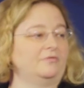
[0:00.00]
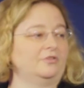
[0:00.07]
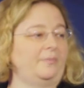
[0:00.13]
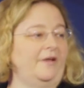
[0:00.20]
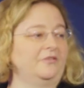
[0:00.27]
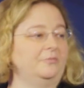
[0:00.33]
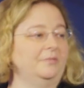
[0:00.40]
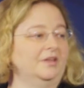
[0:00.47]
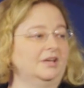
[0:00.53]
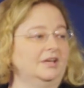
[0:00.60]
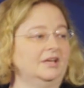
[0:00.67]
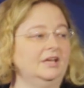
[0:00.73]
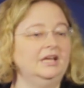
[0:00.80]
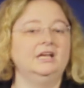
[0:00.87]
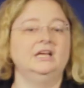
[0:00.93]
of
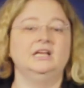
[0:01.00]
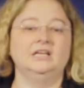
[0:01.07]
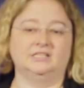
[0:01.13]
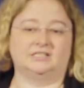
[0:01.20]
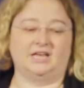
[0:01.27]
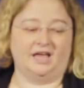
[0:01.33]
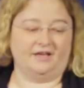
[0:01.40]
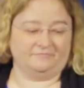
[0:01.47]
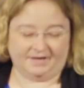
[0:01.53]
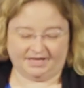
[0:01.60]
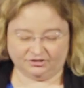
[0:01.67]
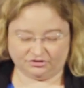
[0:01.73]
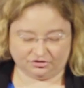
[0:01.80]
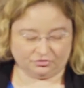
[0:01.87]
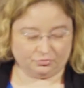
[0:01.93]
responsibility is to have
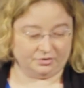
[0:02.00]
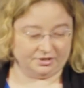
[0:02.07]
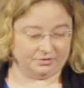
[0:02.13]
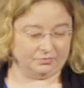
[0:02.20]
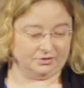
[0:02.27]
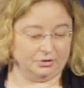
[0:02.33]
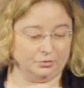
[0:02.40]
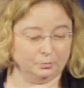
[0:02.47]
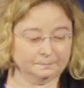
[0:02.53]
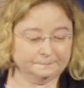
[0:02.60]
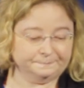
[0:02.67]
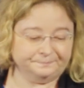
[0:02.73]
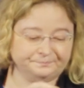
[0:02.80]
managers working with you.